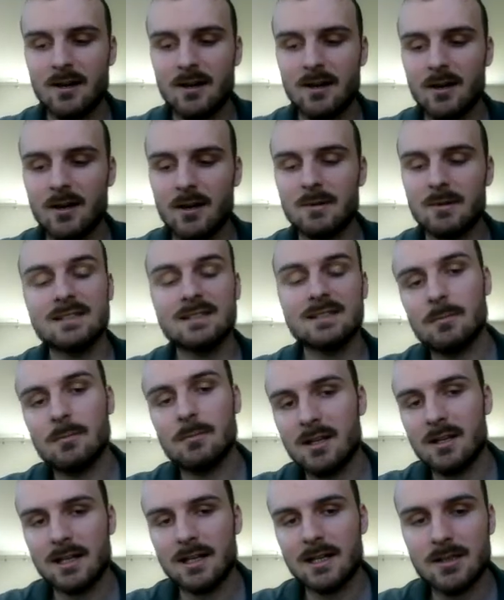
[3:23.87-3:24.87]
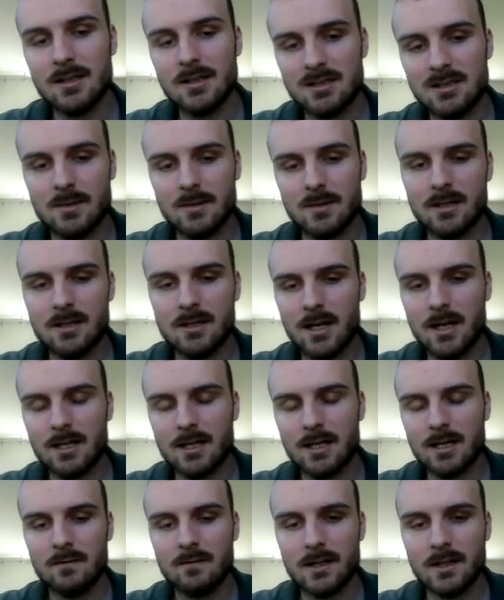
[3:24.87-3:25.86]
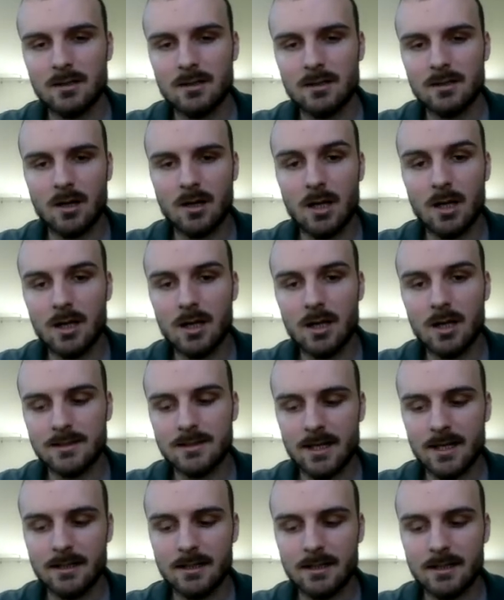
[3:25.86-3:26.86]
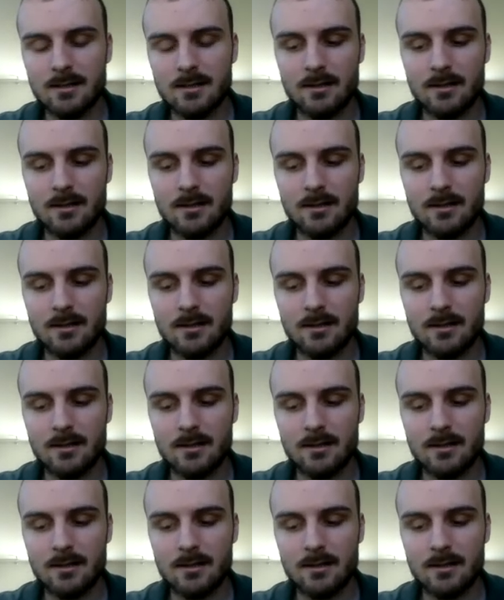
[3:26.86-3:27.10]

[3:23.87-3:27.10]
But that's not something that I can fix on Galah's end.